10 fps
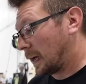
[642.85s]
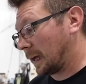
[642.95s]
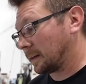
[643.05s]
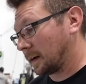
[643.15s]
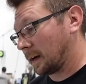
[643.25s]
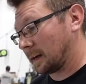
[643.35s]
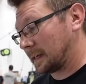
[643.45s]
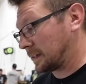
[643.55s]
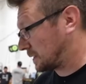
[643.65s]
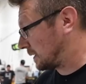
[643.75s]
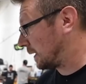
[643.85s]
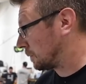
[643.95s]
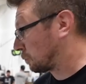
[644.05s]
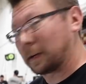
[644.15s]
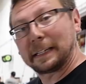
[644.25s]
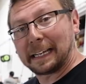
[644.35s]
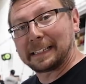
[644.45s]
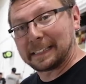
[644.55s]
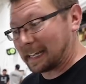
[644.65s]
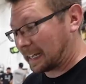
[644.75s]
and it's getting pretty late
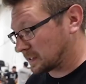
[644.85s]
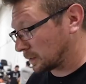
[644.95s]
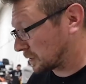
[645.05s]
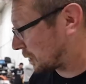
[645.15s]
in the day, so let's